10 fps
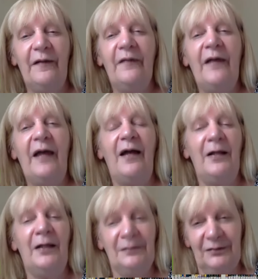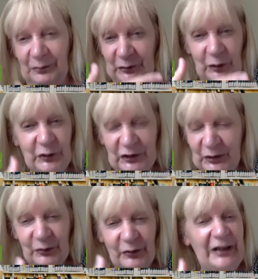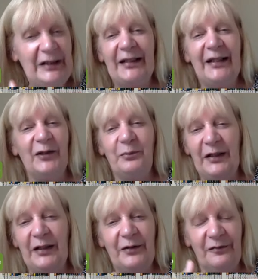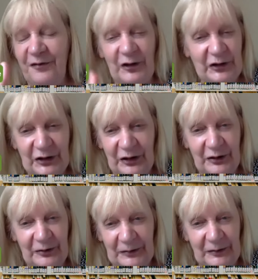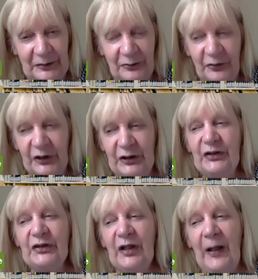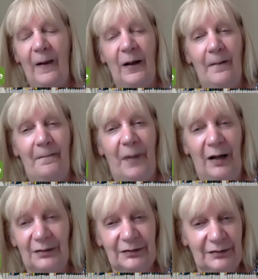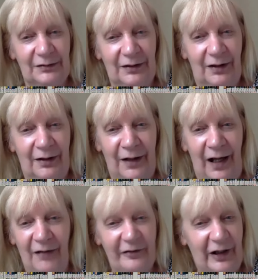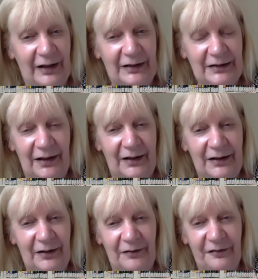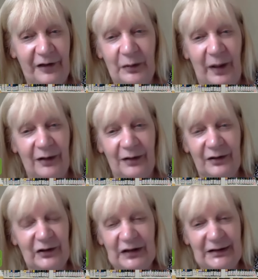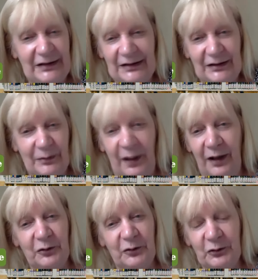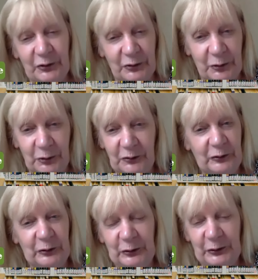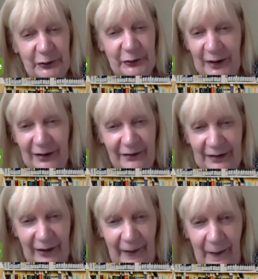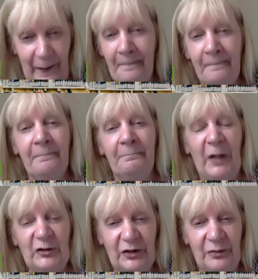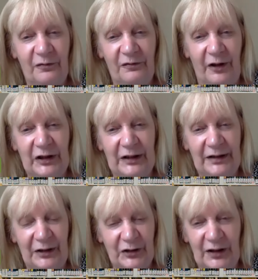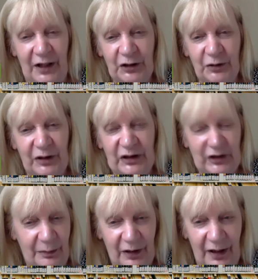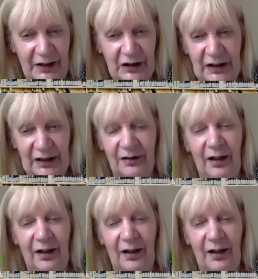their constant reading had made them faster readers. But I haven't had any feedback that says this is a bad course or an awful course or anything like that. Most of them find it intellectually stimulating